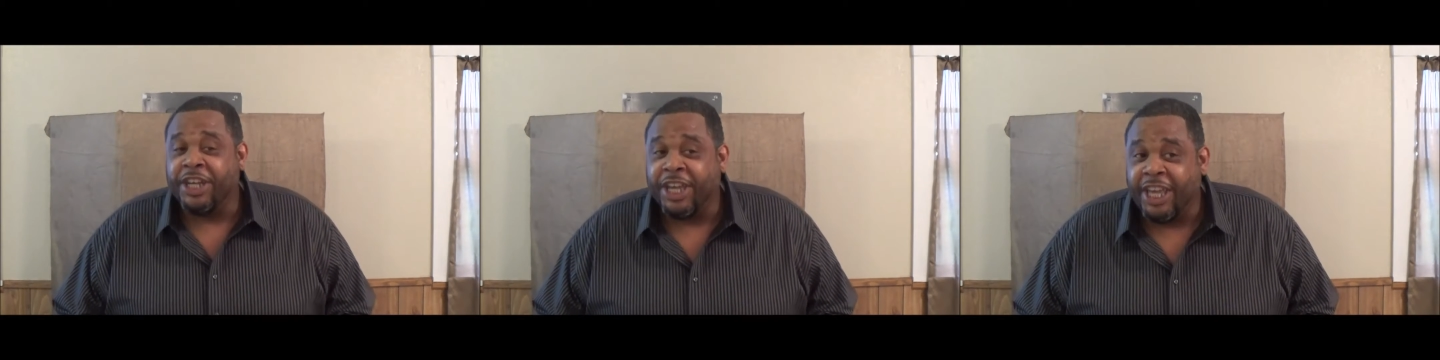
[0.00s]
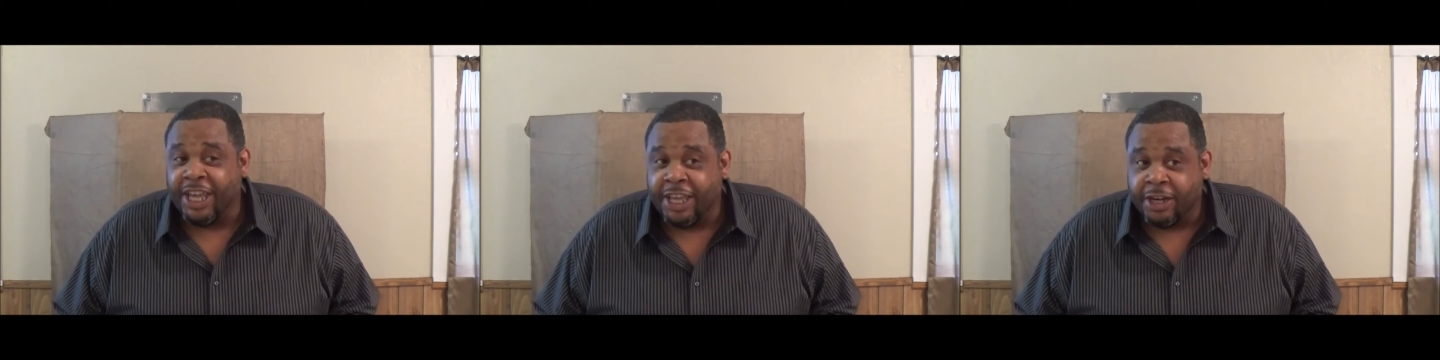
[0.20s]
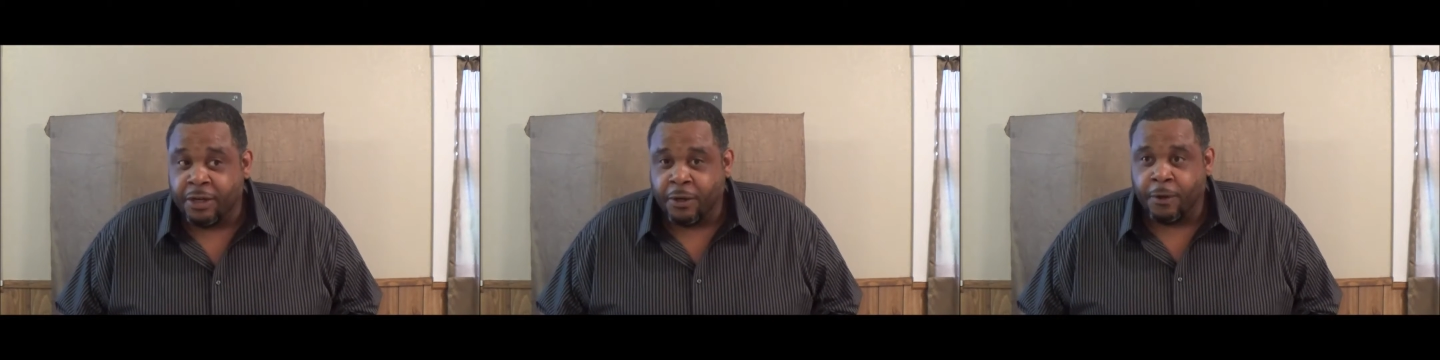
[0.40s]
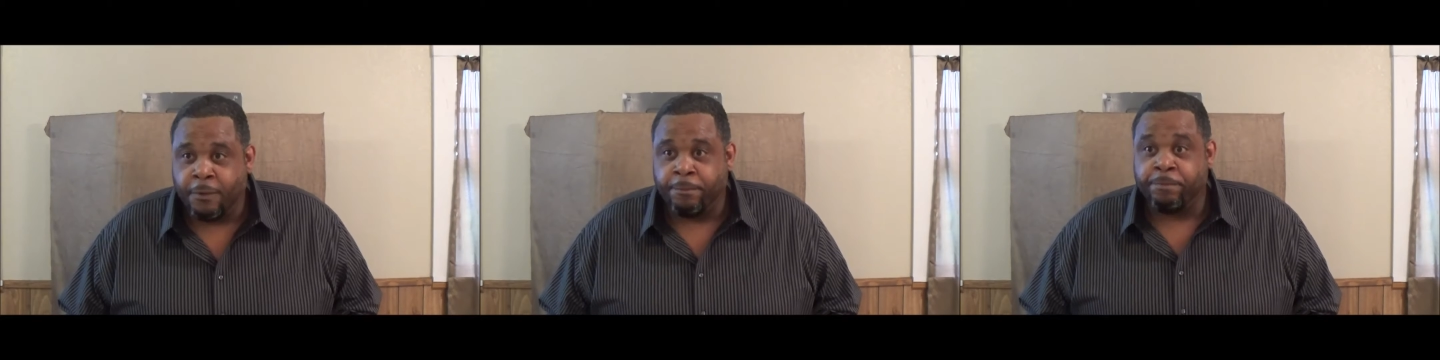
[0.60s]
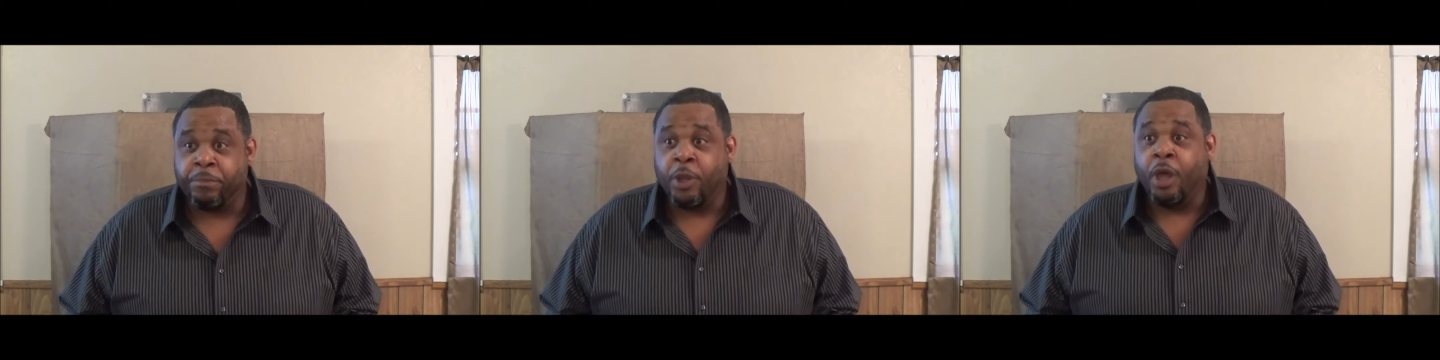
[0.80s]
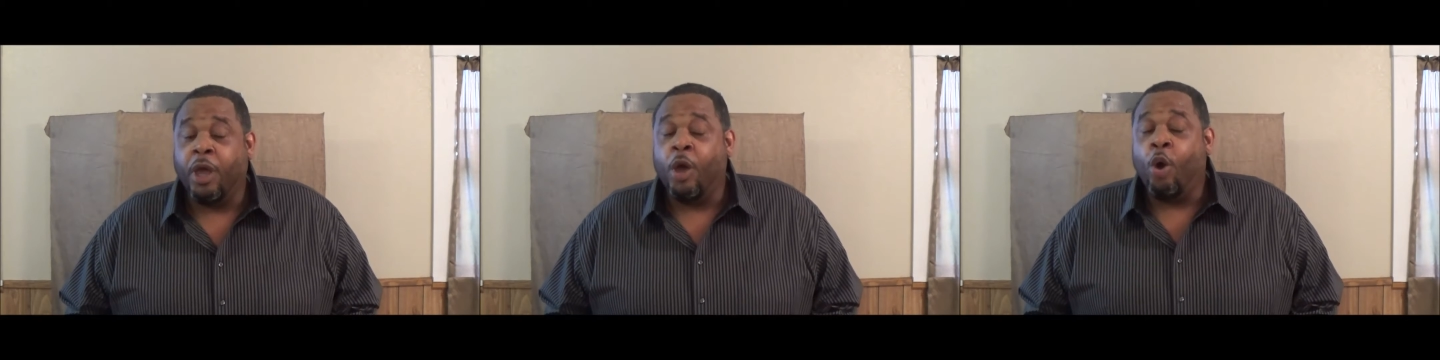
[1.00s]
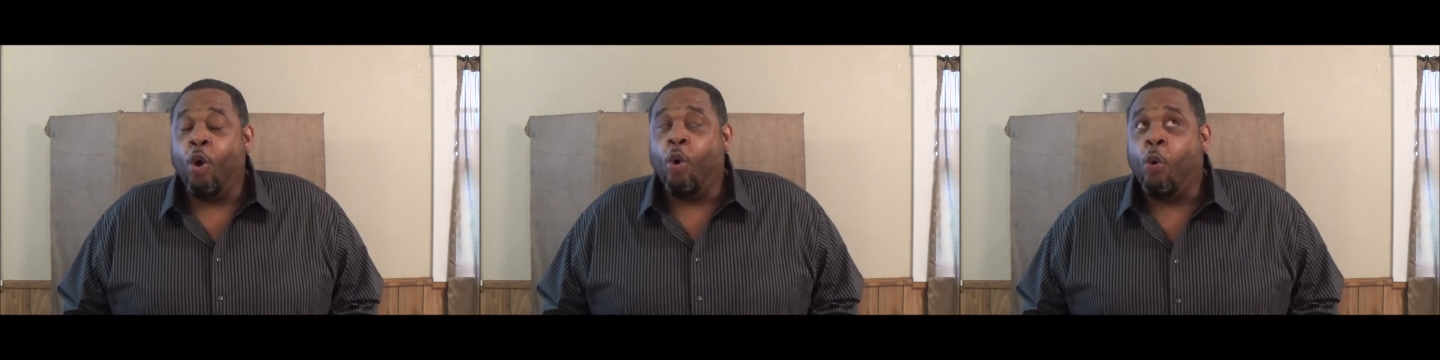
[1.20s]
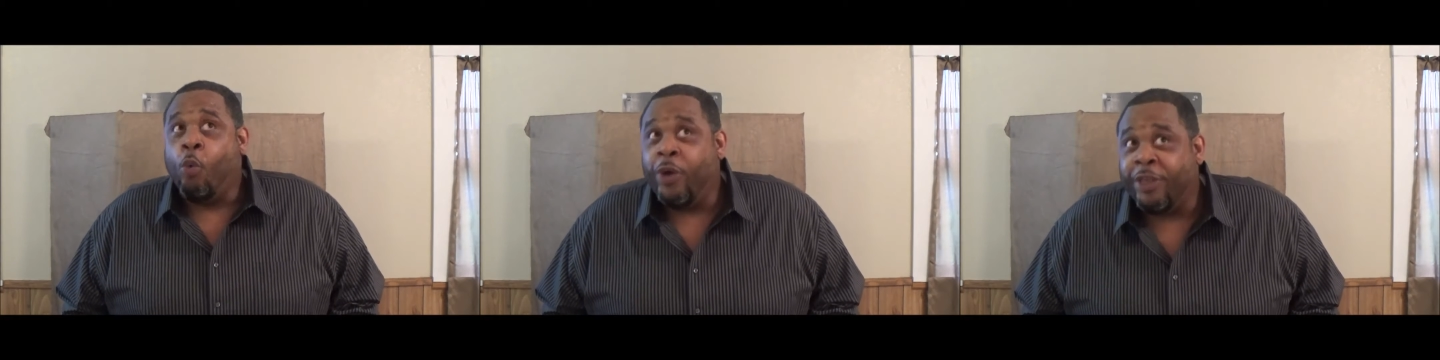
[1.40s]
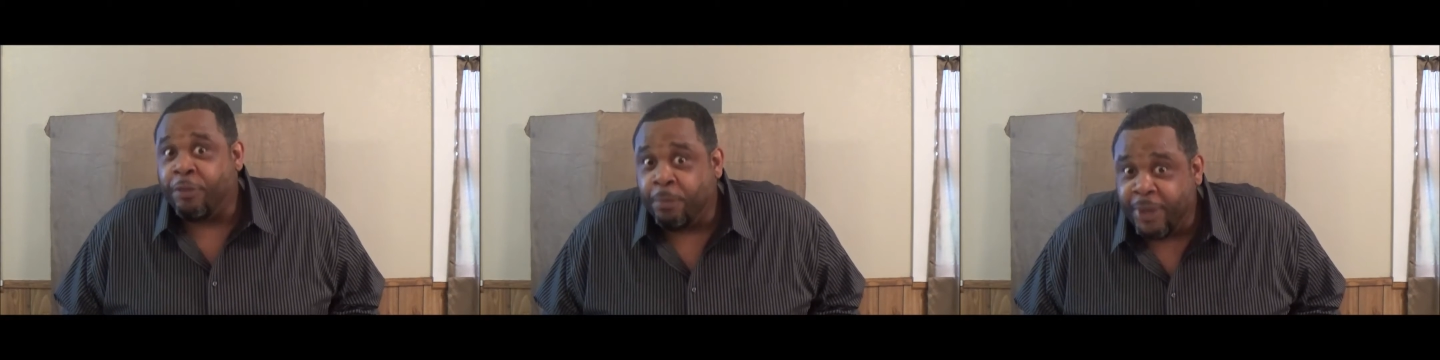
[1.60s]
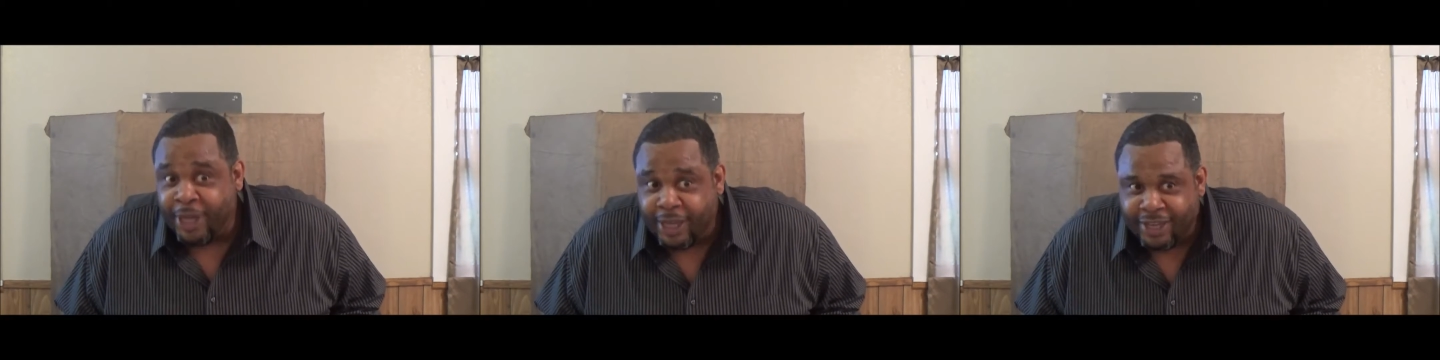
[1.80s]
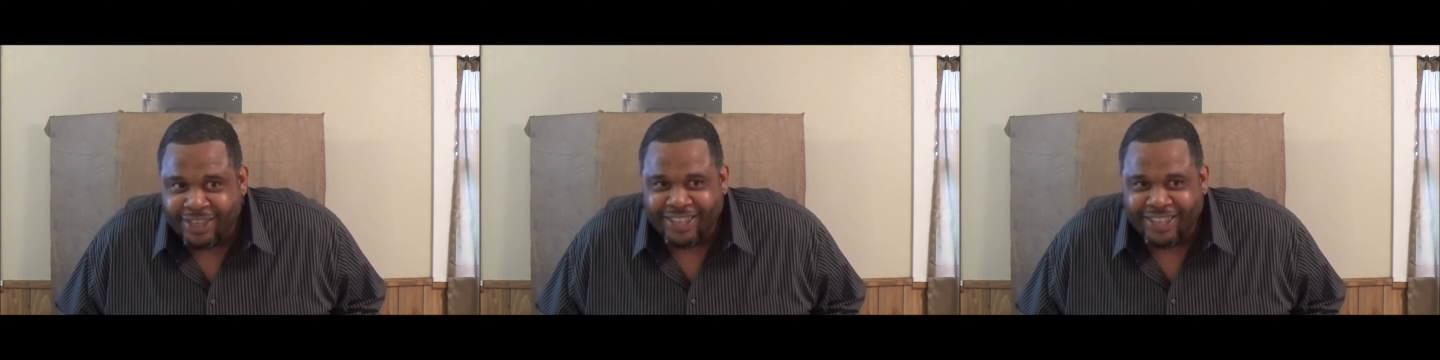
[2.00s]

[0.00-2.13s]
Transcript: again with me.